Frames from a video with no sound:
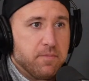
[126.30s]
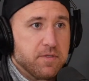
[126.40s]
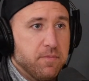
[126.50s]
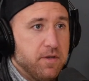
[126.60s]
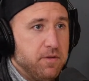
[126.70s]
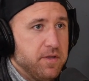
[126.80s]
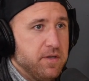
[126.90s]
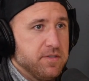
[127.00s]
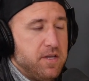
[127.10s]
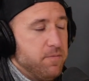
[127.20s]
some of the new
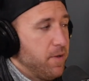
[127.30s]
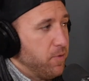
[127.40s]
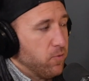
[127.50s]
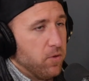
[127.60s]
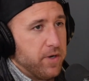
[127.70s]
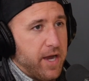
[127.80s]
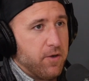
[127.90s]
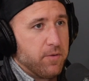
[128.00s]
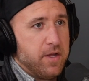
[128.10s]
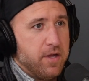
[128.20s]
things that you might be rolling
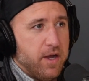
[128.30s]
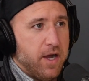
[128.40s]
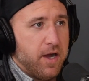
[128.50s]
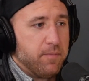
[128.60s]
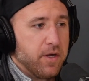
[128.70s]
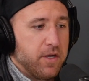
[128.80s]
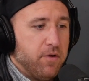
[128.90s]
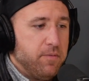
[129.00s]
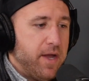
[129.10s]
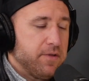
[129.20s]
out. But
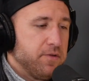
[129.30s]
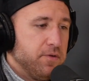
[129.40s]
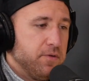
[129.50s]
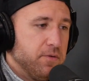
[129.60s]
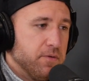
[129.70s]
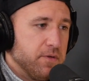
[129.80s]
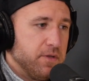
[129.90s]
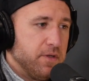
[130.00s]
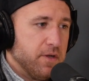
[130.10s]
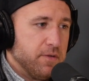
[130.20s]
going back to
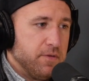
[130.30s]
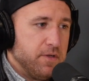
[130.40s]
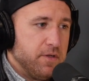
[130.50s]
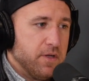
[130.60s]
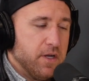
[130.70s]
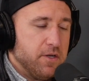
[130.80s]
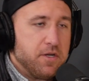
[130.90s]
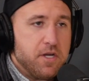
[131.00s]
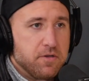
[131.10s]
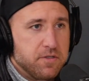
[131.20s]
your
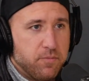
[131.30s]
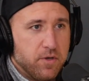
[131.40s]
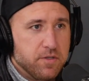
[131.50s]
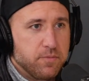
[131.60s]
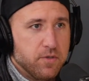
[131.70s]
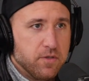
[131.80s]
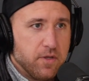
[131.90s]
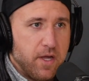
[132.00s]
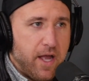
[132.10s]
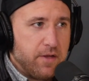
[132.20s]
years in the principal,
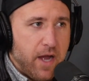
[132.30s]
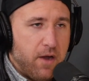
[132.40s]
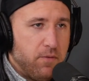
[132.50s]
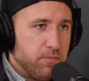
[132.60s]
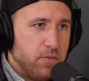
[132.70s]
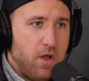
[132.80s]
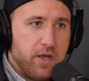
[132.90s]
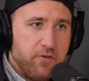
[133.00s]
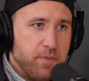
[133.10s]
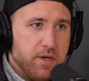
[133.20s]
like how
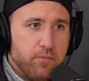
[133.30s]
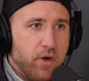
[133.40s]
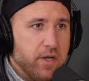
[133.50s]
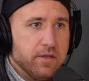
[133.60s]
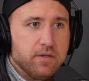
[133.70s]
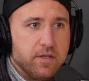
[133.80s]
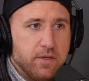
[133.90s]
long you've been in Brighton?